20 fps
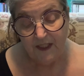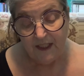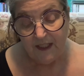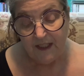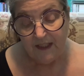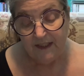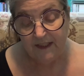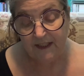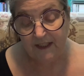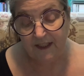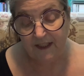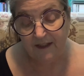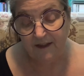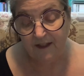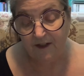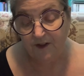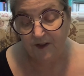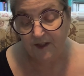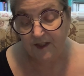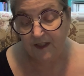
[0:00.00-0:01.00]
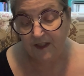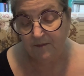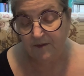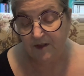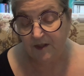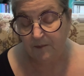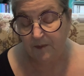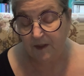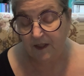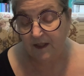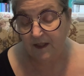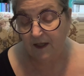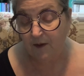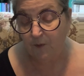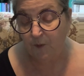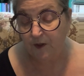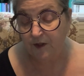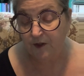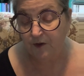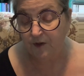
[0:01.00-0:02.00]
Sitting there, it seemed to me that
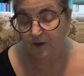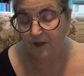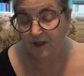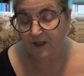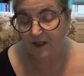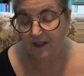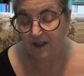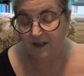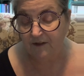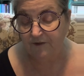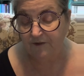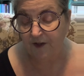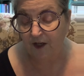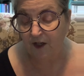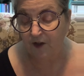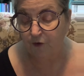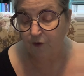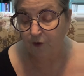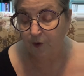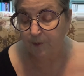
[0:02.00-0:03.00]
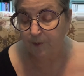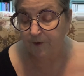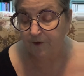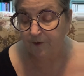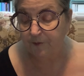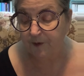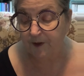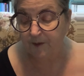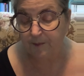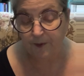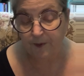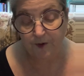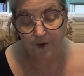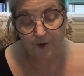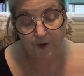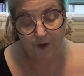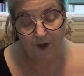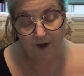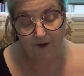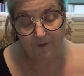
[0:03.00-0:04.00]
when you give a group of people
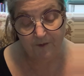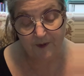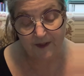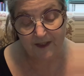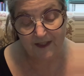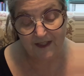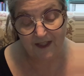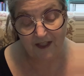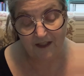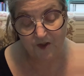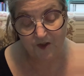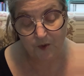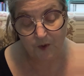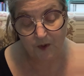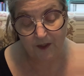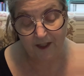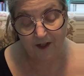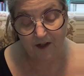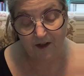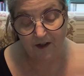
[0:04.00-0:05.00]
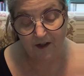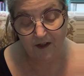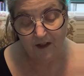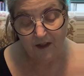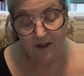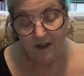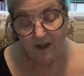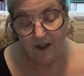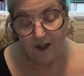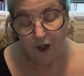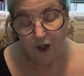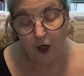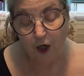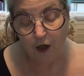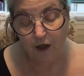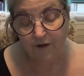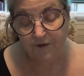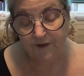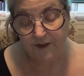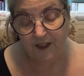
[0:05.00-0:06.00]
who have been sexually
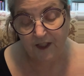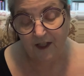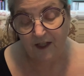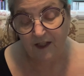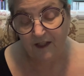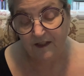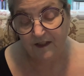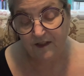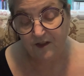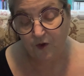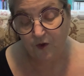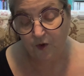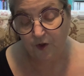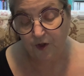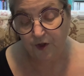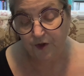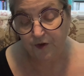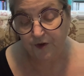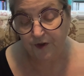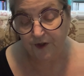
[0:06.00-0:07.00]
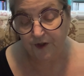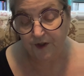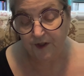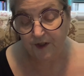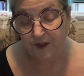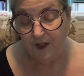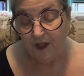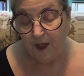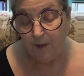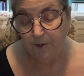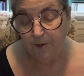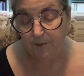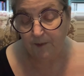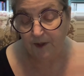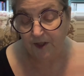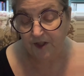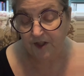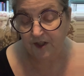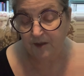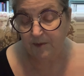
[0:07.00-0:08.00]
carnivalized or neutered
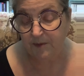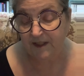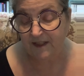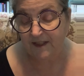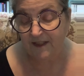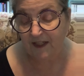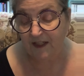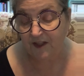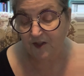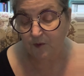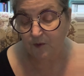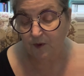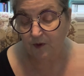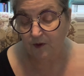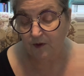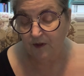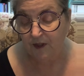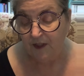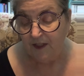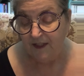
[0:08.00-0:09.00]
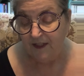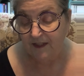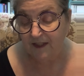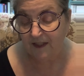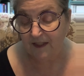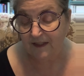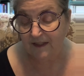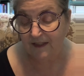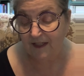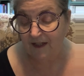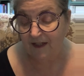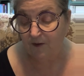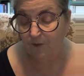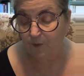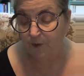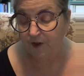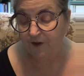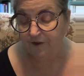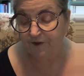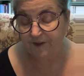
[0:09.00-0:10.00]
permission to be sexual, things get
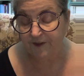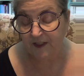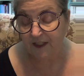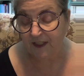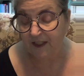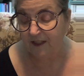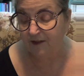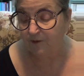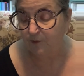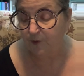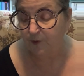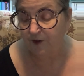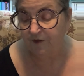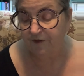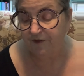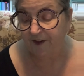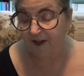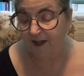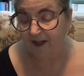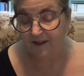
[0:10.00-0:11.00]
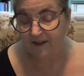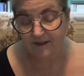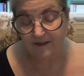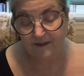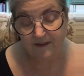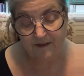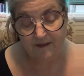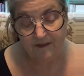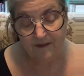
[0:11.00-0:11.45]
real Fellini real fast.